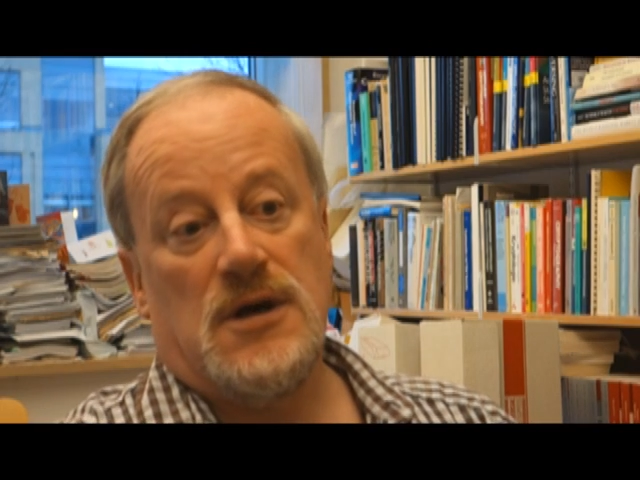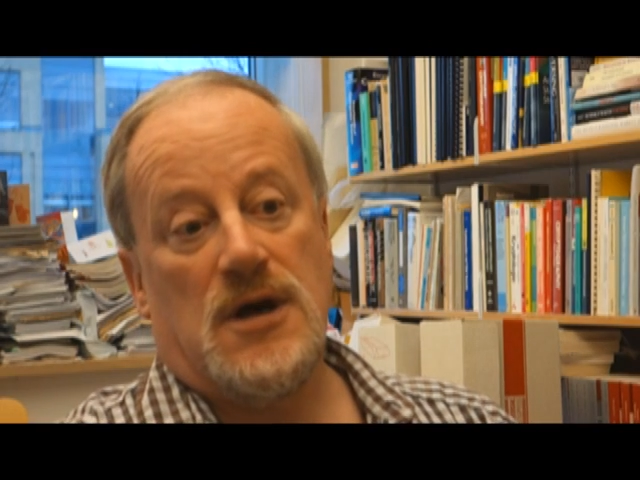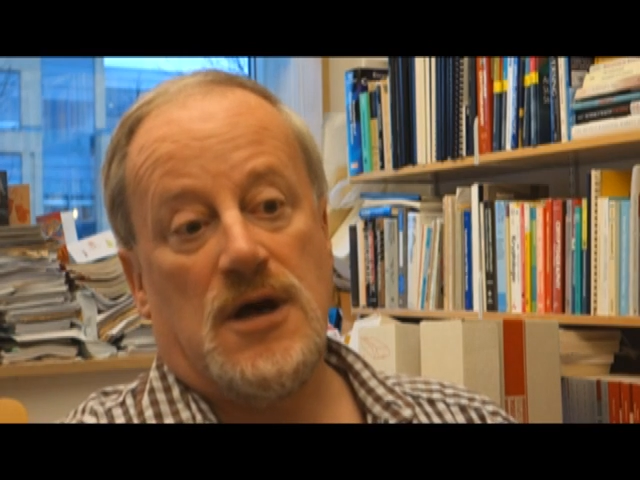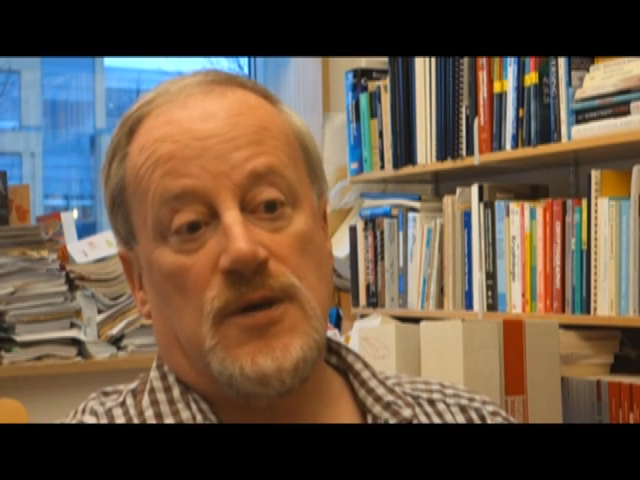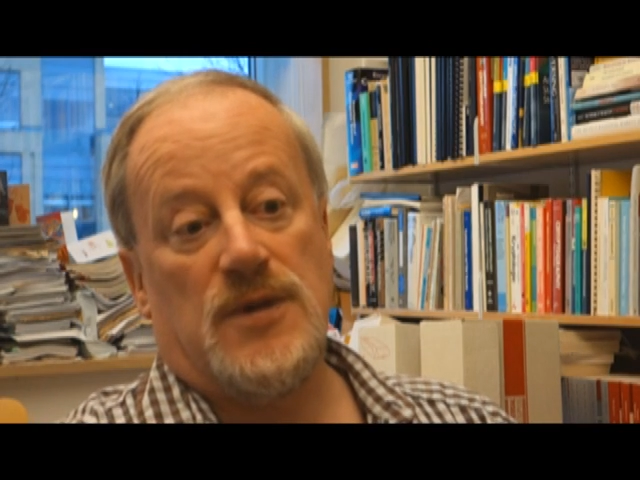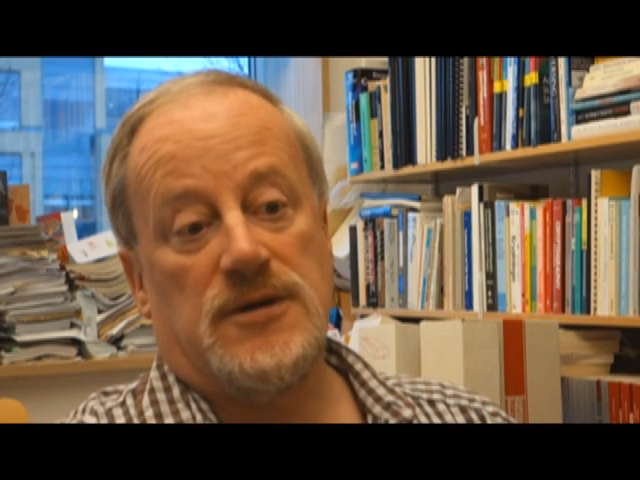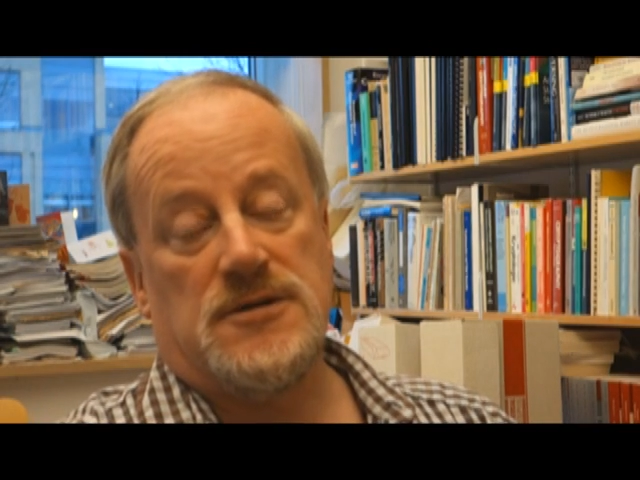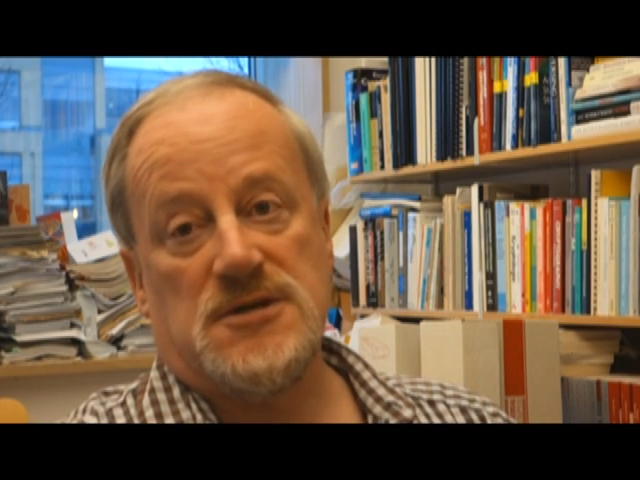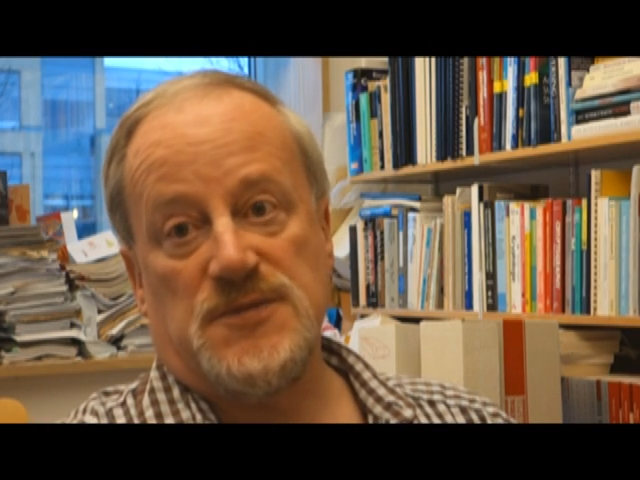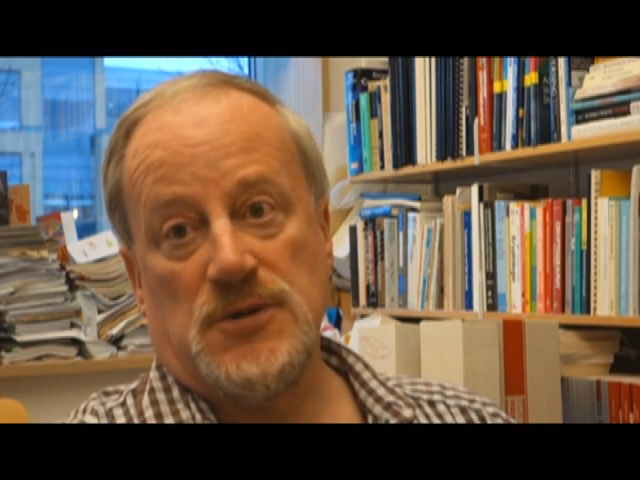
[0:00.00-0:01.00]
uh, had a
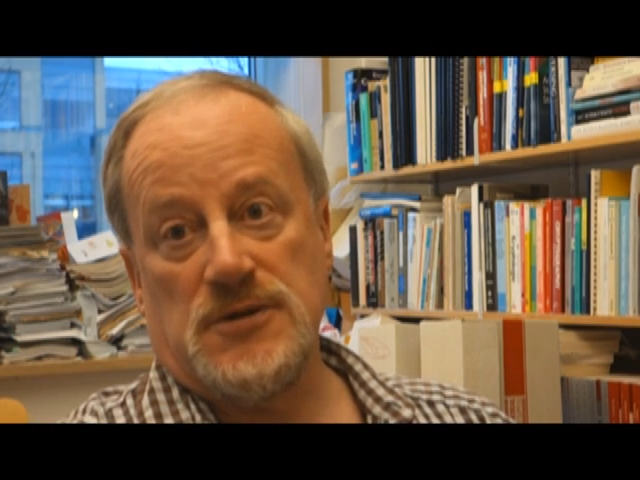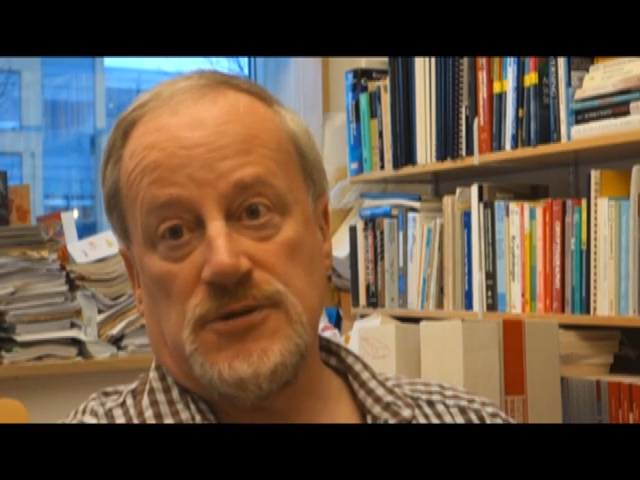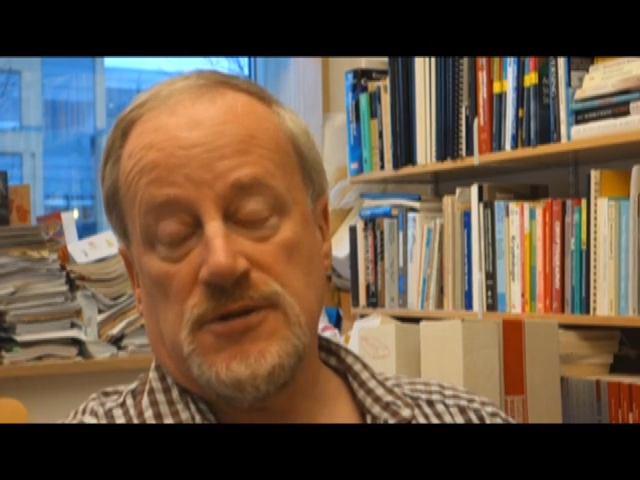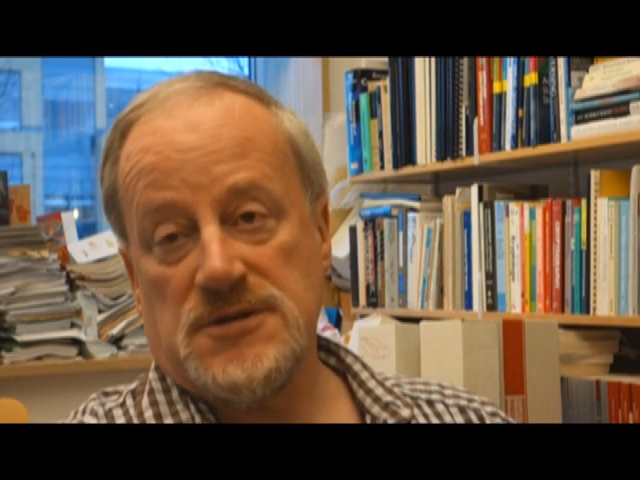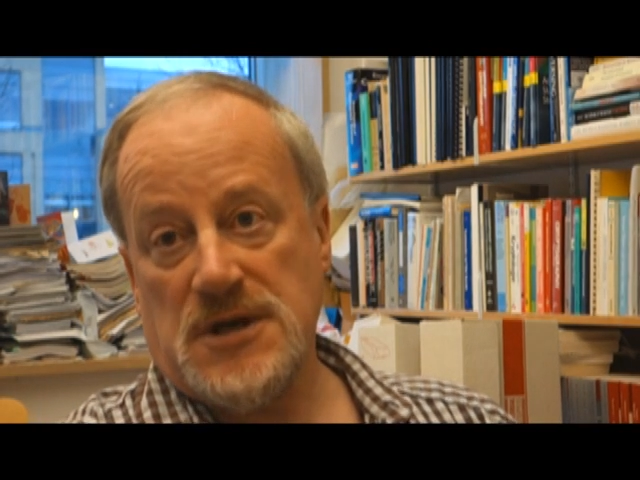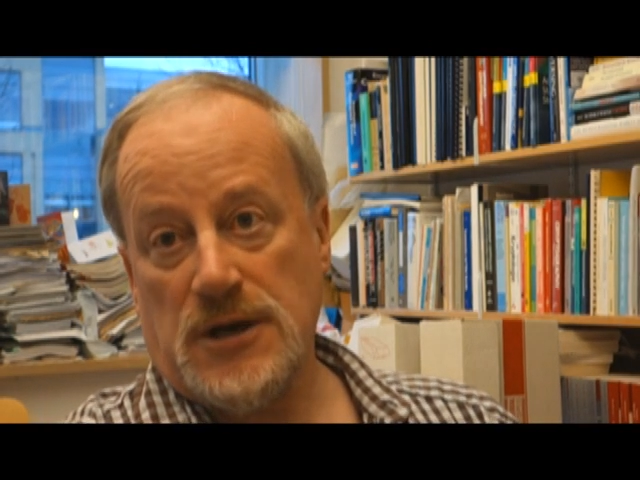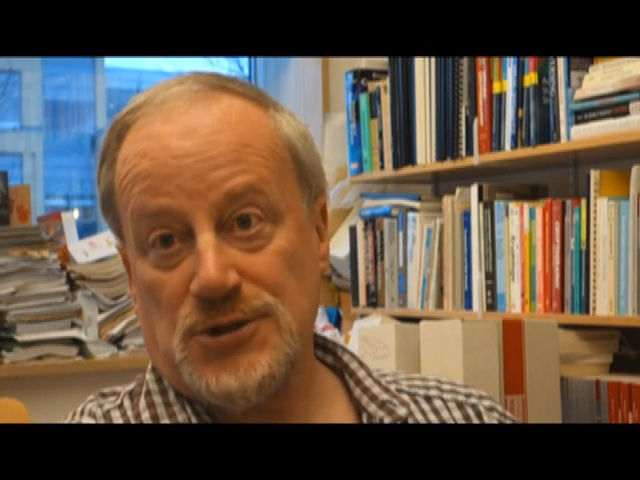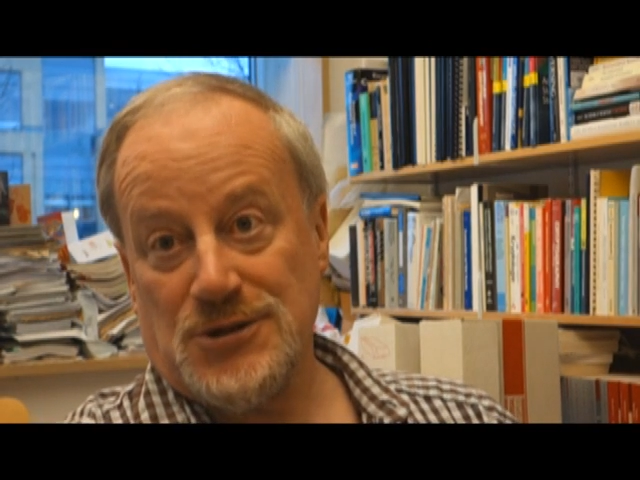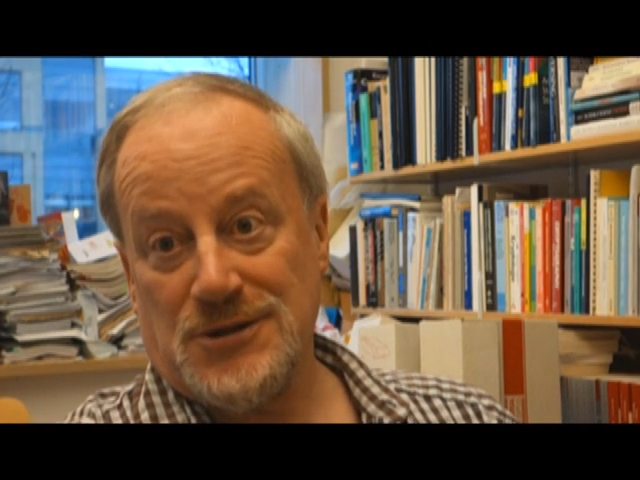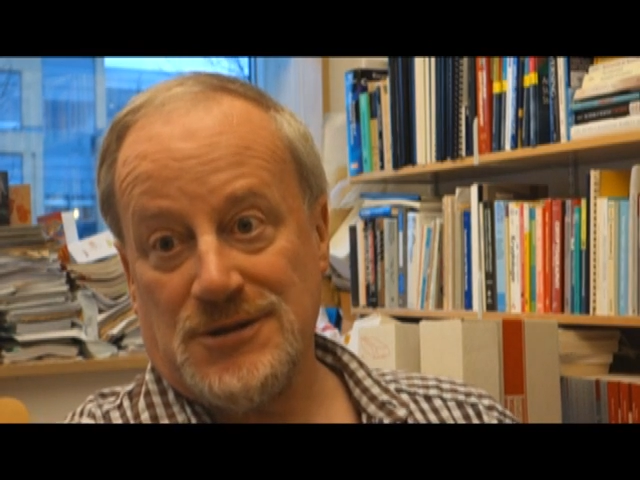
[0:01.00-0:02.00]
disputed
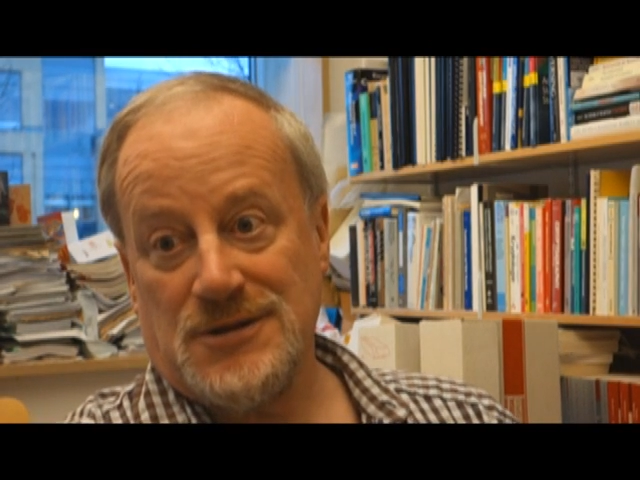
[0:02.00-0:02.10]
transaction